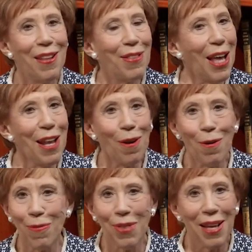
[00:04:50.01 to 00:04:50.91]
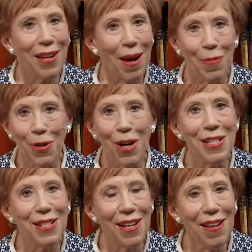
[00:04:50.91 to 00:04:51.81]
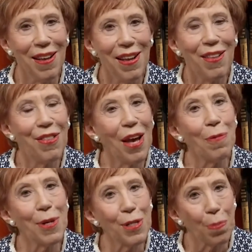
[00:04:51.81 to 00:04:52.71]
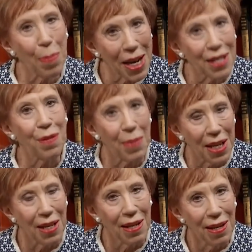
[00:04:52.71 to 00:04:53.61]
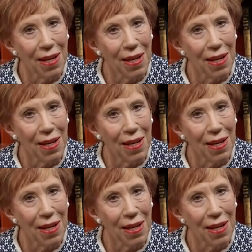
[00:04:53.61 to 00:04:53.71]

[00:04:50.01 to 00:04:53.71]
they don't think I'm crazy. They respect me.